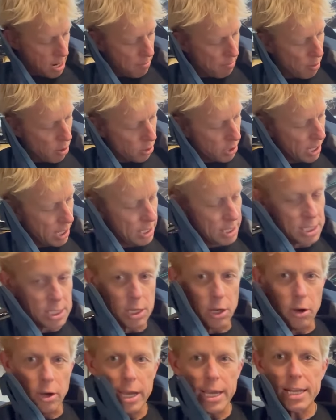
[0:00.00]
a pocket
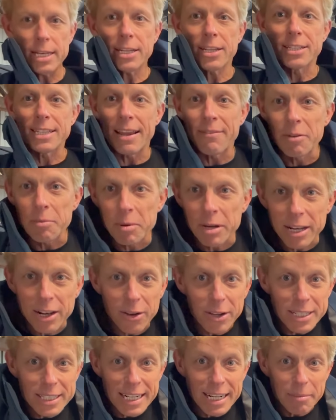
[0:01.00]
inside, because everybody
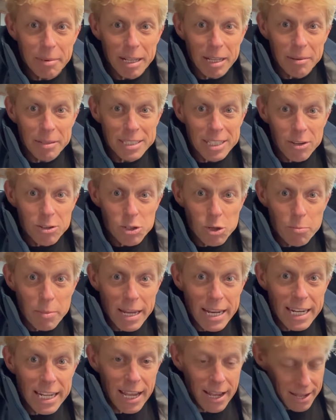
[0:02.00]
likes it in social
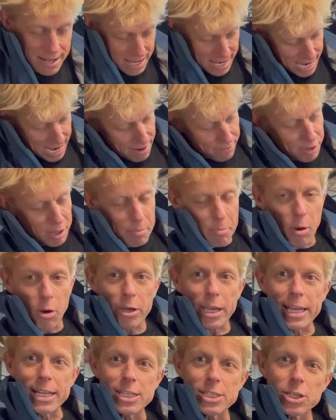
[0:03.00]
media, having a
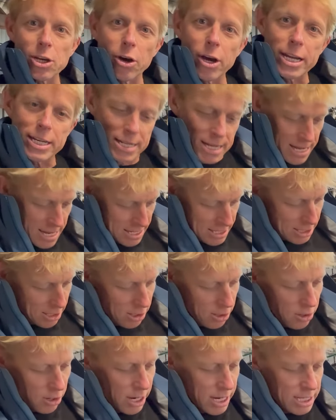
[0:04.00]
pocket inside to
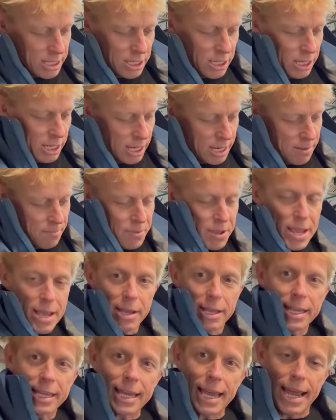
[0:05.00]
hide your
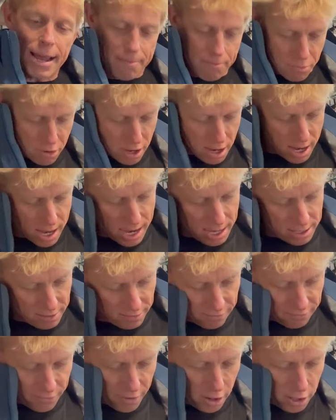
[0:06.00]
camera and
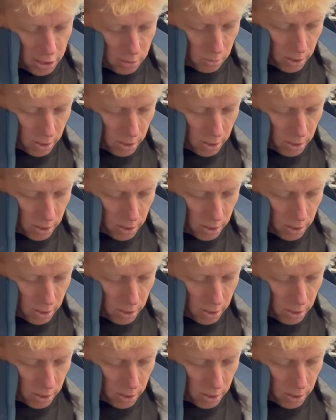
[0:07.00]
your phone